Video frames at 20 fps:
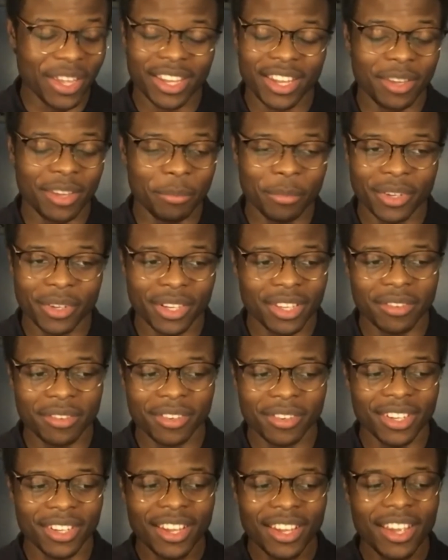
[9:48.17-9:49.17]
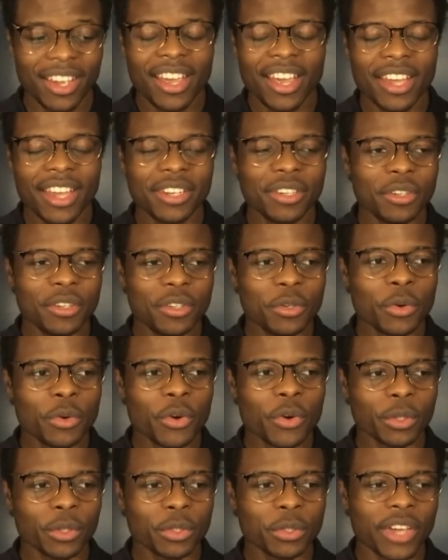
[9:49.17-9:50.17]
can't believe it. And you
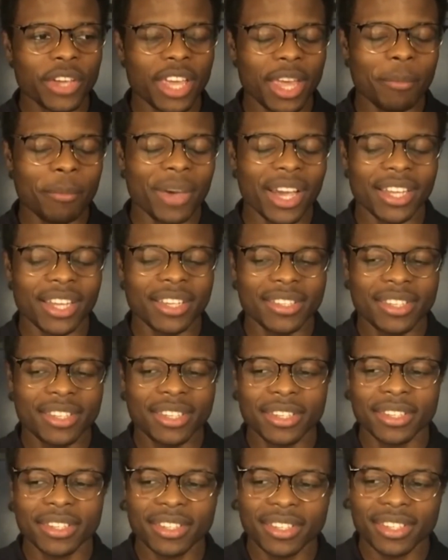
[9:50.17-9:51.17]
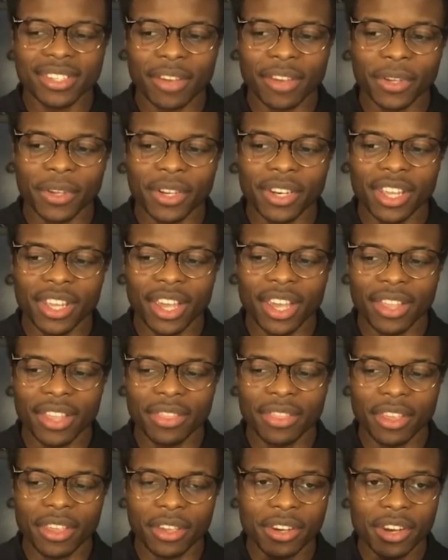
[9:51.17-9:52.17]
also came back in season 7
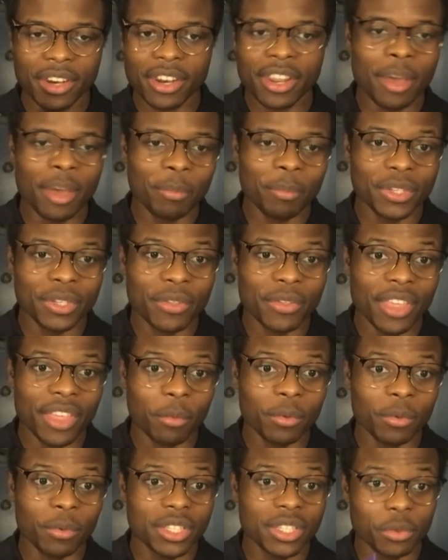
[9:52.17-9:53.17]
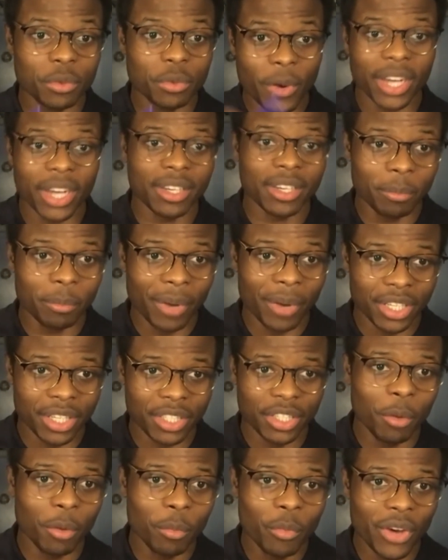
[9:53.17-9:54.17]
and in an episode that was directed by
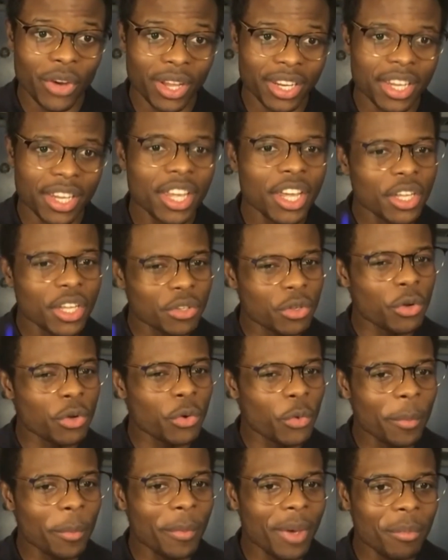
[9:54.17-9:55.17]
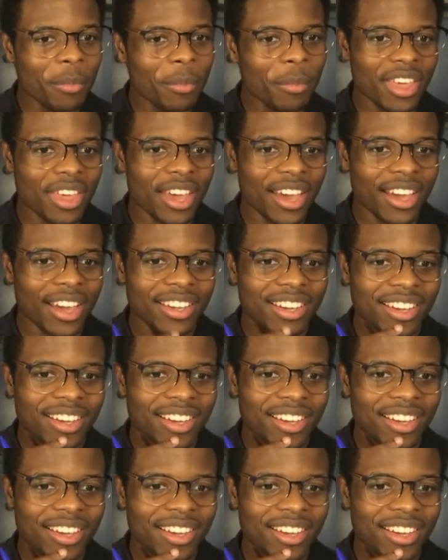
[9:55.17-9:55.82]
Tom Welling. Do you remember that?